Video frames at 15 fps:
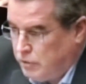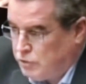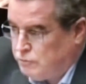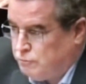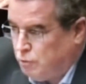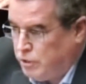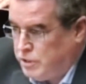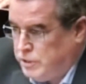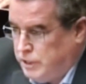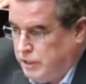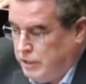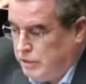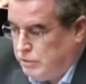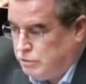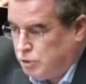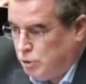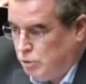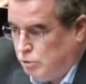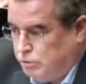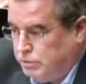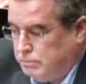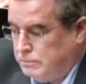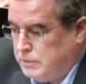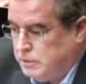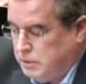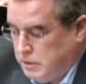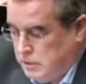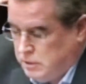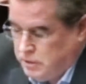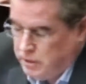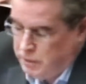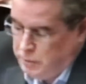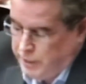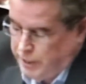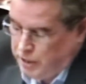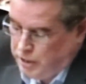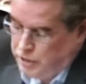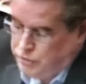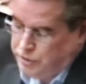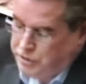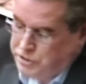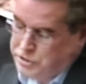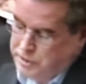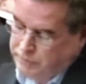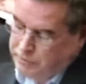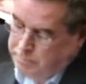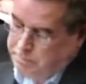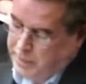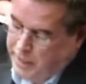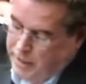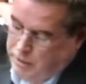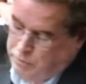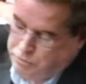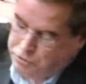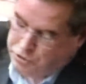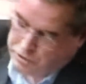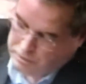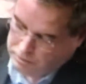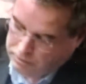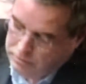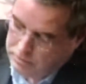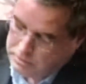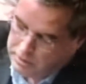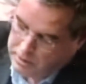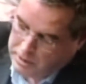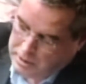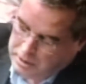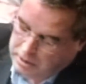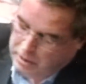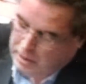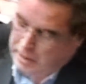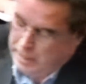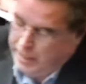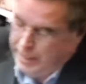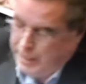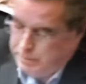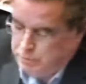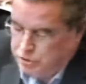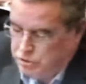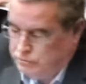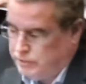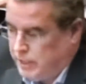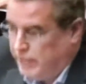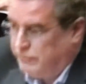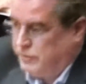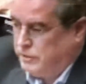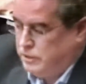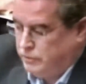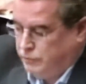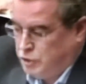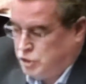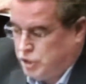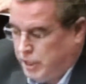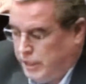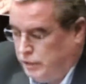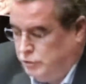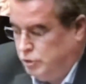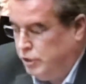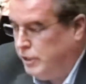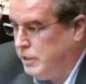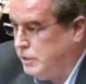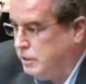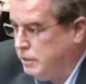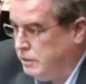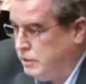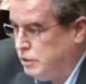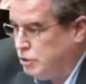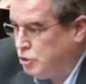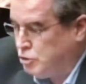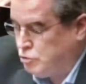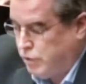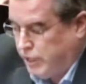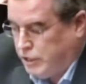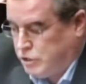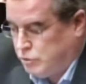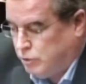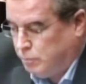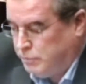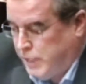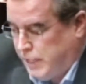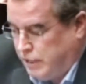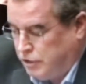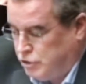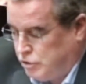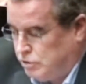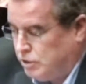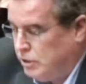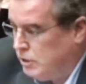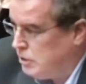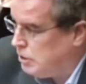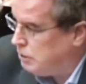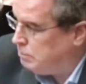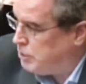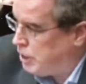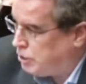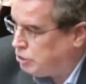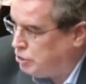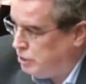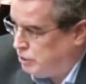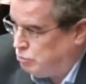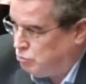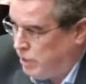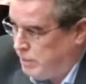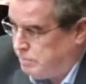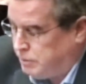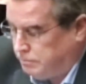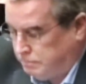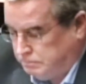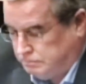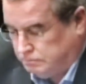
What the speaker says: I was 14 years old. I weighed 107 pounds. I am a survivor of a childhood, stranger of danger, abduction, and rape.